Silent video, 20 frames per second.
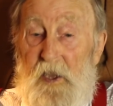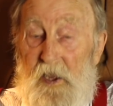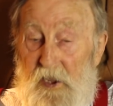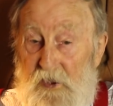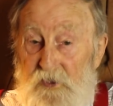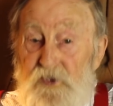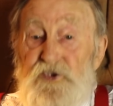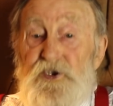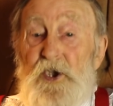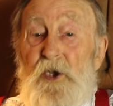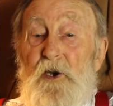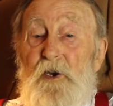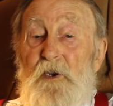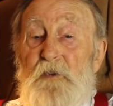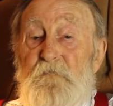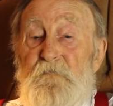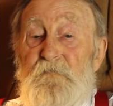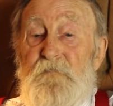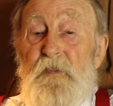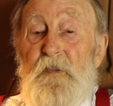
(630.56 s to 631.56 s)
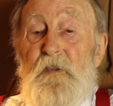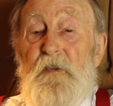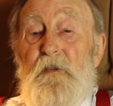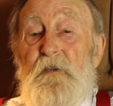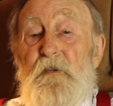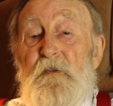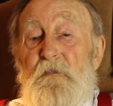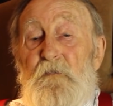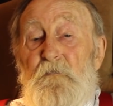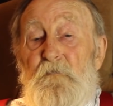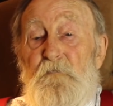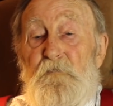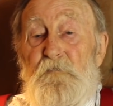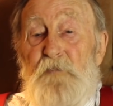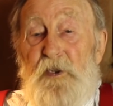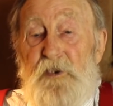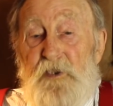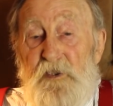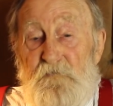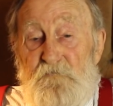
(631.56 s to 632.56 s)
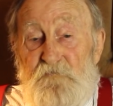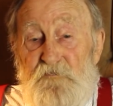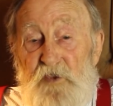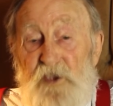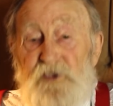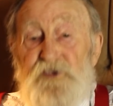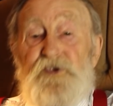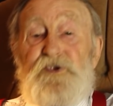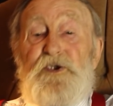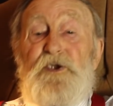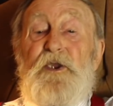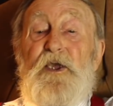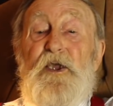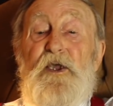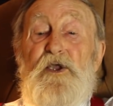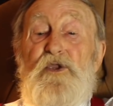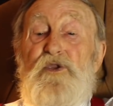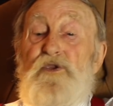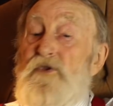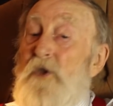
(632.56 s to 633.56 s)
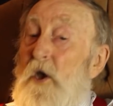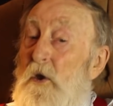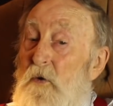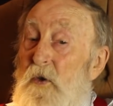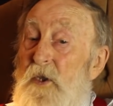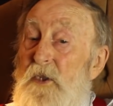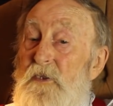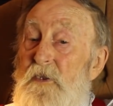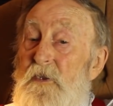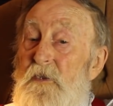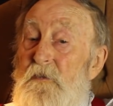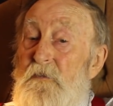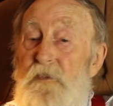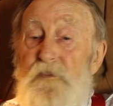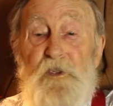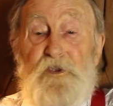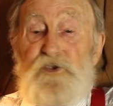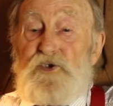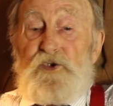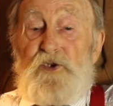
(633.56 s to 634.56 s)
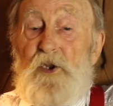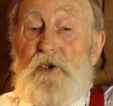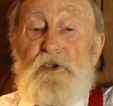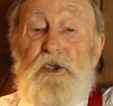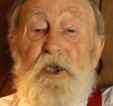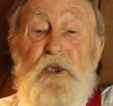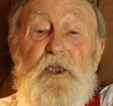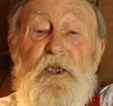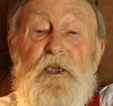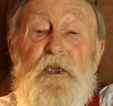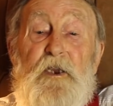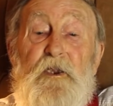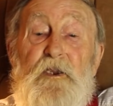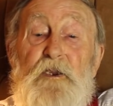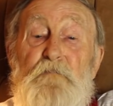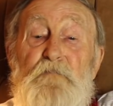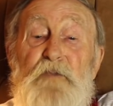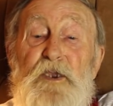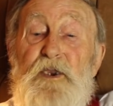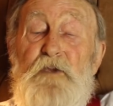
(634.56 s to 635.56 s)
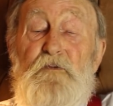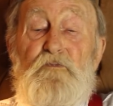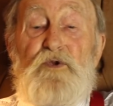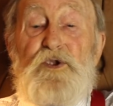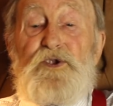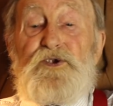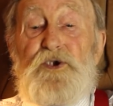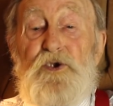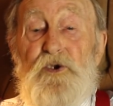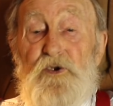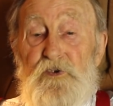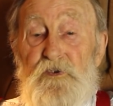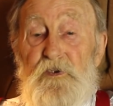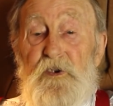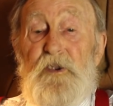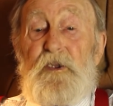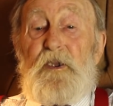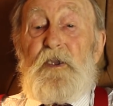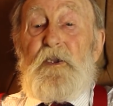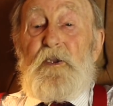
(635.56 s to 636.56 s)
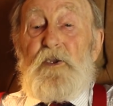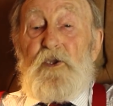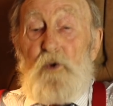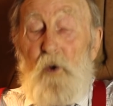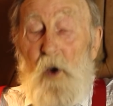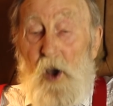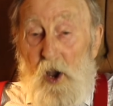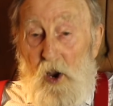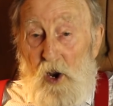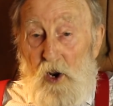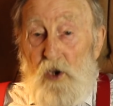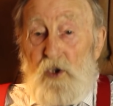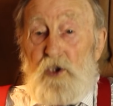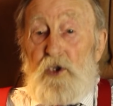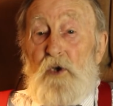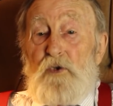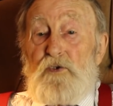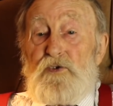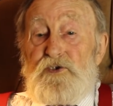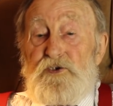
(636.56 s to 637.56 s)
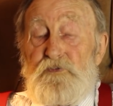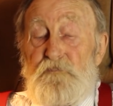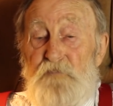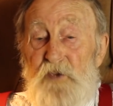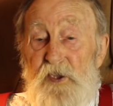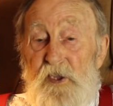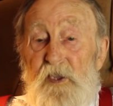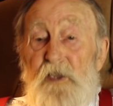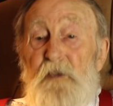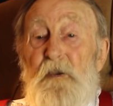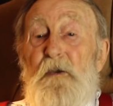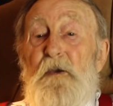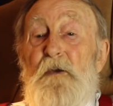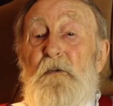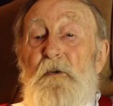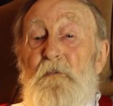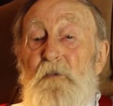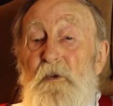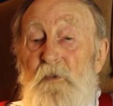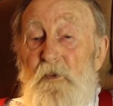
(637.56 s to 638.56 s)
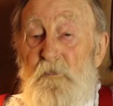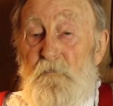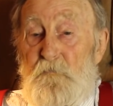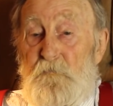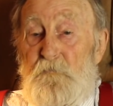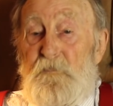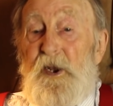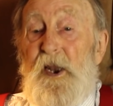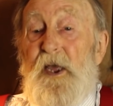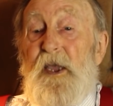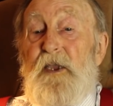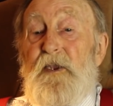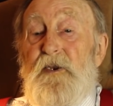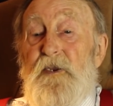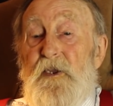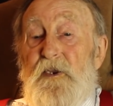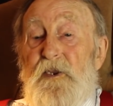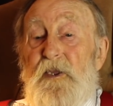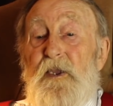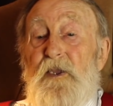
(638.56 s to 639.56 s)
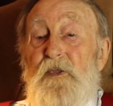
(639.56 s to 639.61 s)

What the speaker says: and time, but invest in it knowing that you're not going to get an immediate return. You are going to be playing it